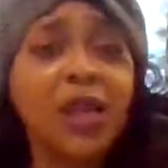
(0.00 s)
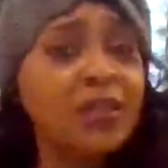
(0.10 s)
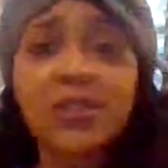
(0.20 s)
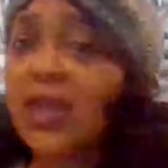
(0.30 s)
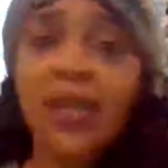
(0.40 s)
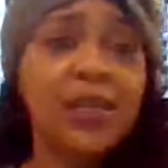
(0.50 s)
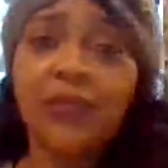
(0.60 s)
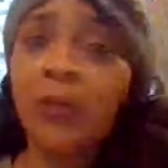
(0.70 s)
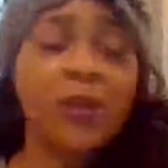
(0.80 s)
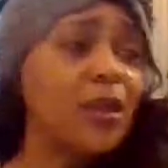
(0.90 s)
Like, this ain't
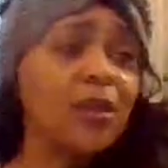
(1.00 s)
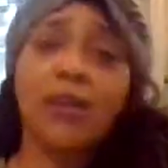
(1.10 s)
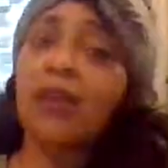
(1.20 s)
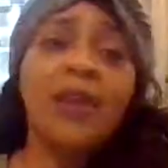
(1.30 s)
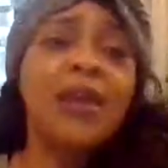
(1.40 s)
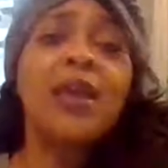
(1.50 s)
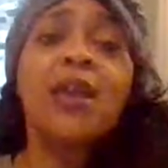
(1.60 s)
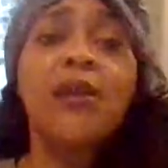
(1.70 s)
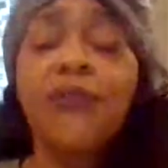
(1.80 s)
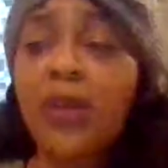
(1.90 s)
even, a, it, it,
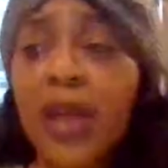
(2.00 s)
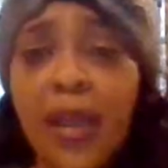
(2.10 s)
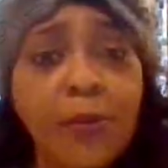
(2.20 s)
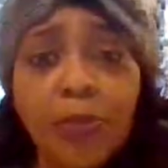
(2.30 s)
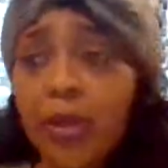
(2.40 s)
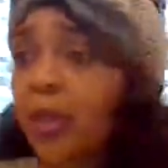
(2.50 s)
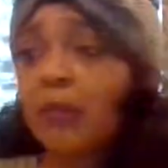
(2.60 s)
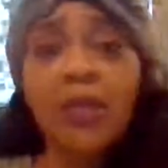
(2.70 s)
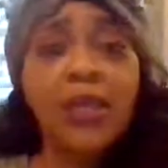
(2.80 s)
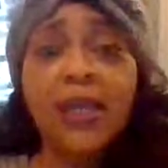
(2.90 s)
if it ain't
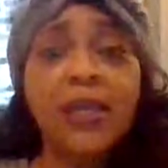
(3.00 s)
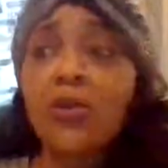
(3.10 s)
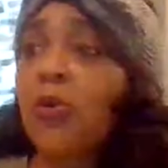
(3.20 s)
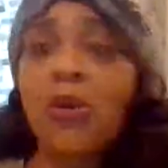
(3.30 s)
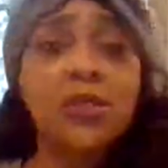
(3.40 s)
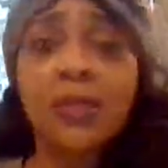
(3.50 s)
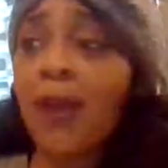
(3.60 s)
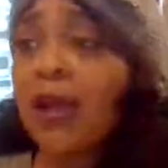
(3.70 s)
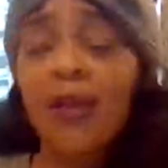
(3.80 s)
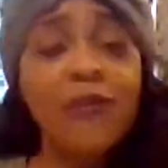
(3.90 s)
bringing me any coins, in
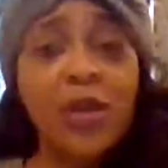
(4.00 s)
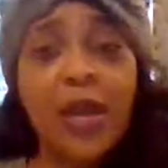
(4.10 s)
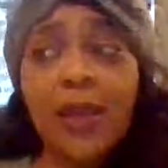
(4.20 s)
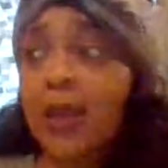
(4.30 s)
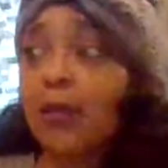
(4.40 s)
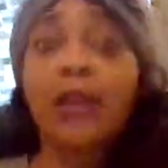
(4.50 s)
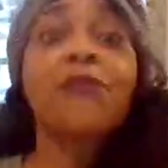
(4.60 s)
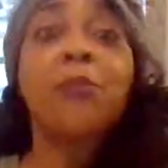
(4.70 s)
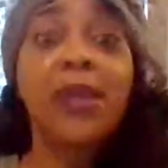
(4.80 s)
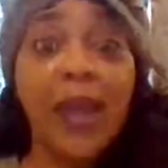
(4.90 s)
my, if it ain't
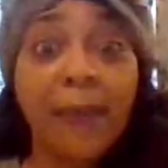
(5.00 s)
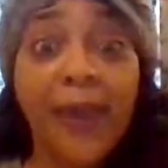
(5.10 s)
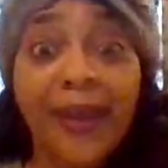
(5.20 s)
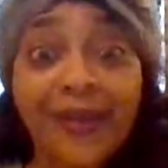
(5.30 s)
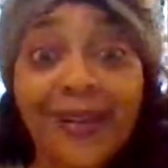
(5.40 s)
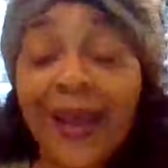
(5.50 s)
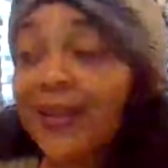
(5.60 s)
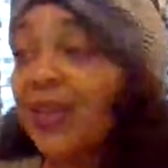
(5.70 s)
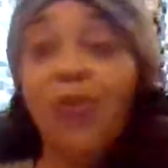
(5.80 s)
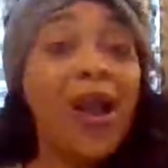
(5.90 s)
giving me that bag that
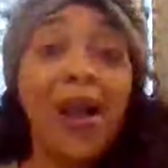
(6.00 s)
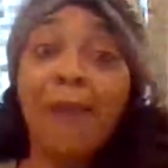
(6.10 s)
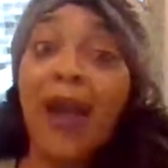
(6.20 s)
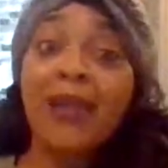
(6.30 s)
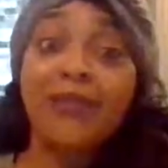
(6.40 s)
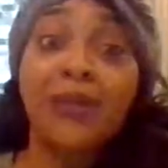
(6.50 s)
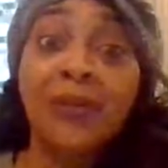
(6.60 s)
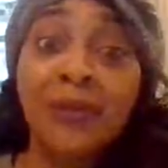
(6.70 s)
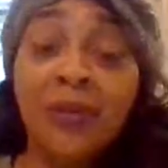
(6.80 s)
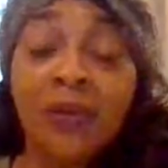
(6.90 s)
I need, why am I
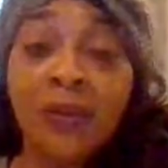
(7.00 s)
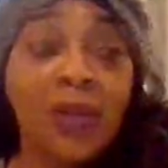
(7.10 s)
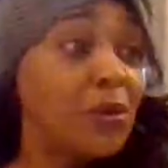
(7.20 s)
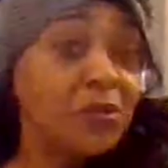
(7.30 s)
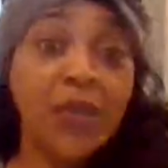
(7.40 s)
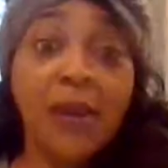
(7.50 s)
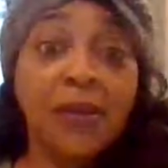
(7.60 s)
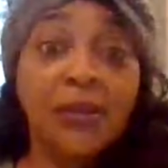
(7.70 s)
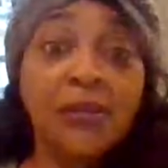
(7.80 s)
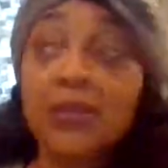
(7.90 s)
even
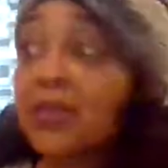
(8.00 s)
entertaining this?